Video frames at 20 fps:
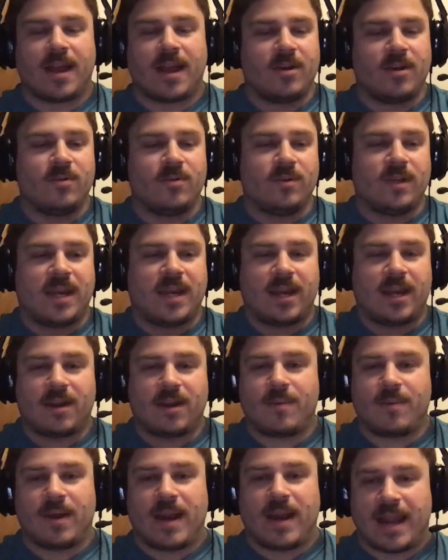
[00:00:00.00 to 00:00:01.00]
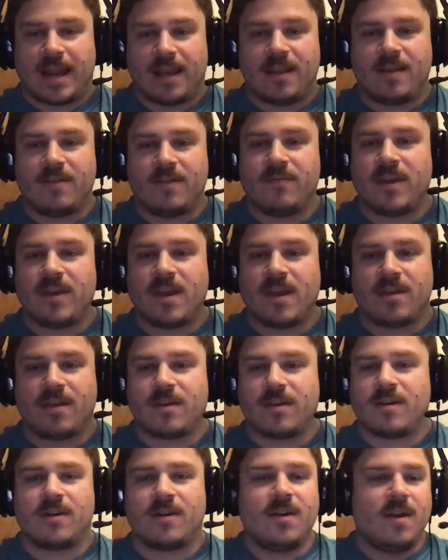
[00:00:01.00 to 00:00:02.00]
I don't care about any of the
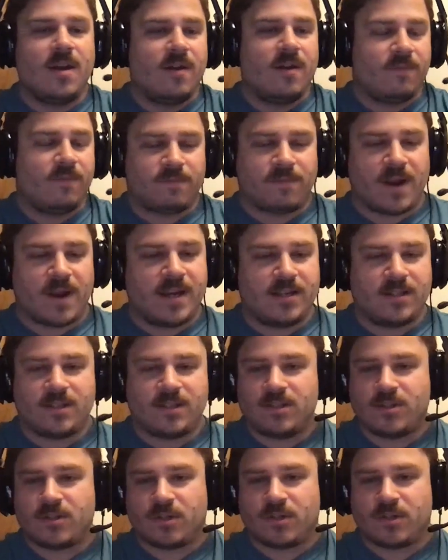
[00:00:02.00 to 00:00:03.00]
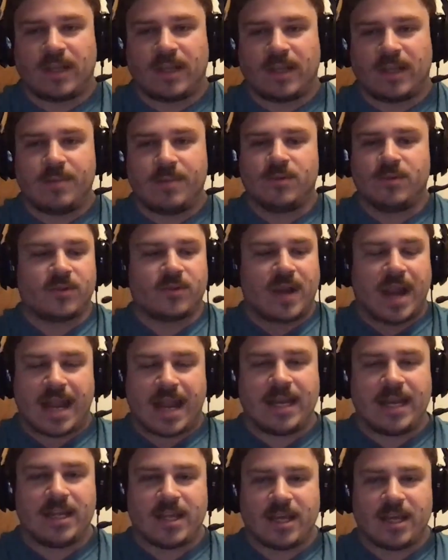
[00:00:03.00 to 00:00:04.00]
other phrases or labels or
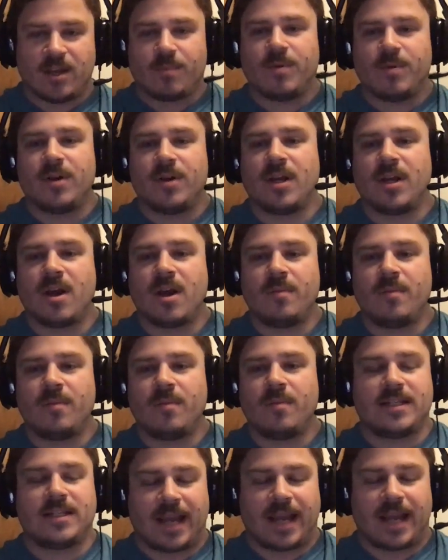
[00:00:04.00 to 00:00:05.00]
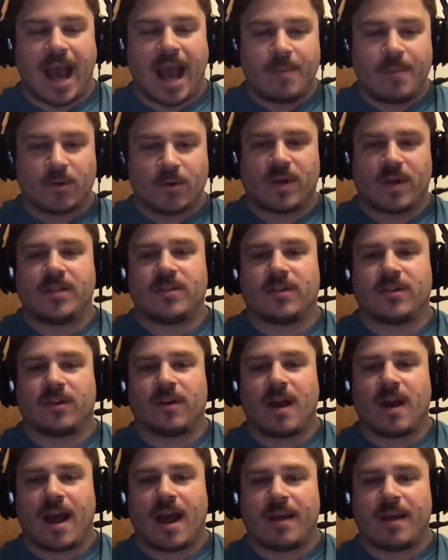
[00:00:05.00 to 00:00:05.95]
anything you're putting on me. He's like, I'm a racer.